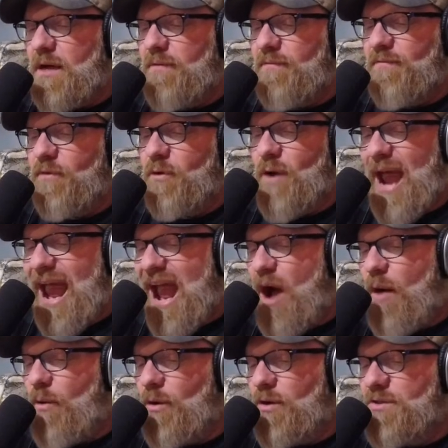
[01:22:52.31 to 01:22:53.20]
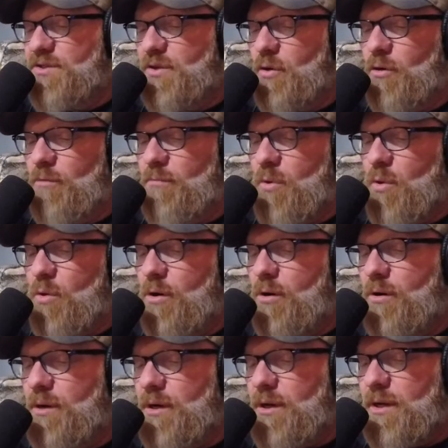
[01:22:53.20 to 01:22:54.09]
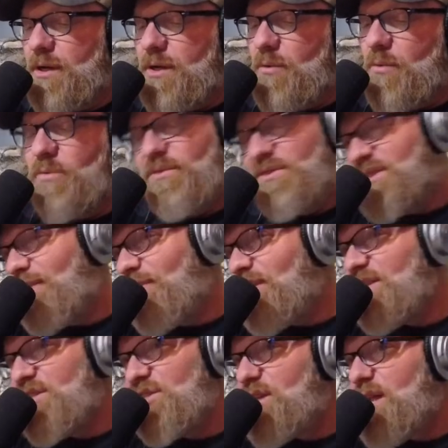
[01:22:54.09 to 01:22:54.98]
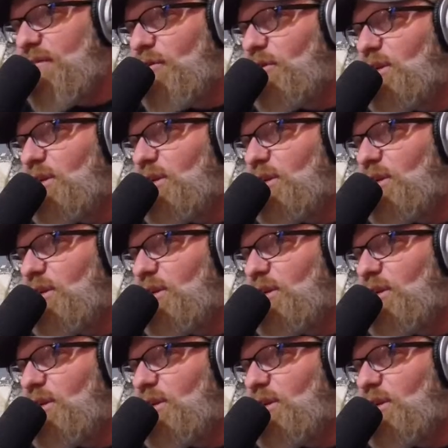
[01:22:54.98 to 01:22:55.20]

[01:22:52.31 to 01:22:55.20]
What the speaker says: for hours or more, something she never